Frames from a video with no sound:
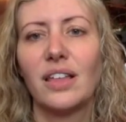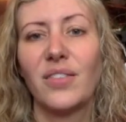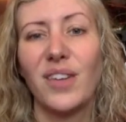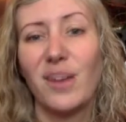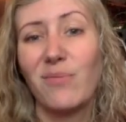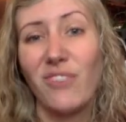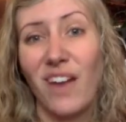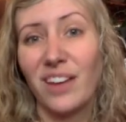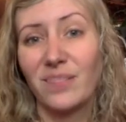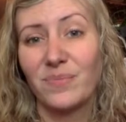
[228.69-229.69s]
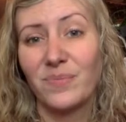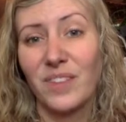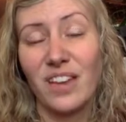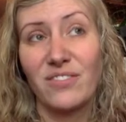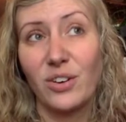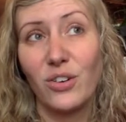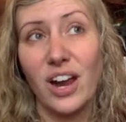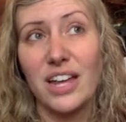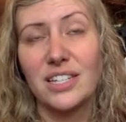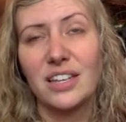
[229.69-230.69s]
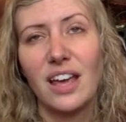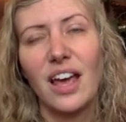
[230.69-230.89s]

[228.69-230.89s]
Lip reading: that I'm fine and I feel great.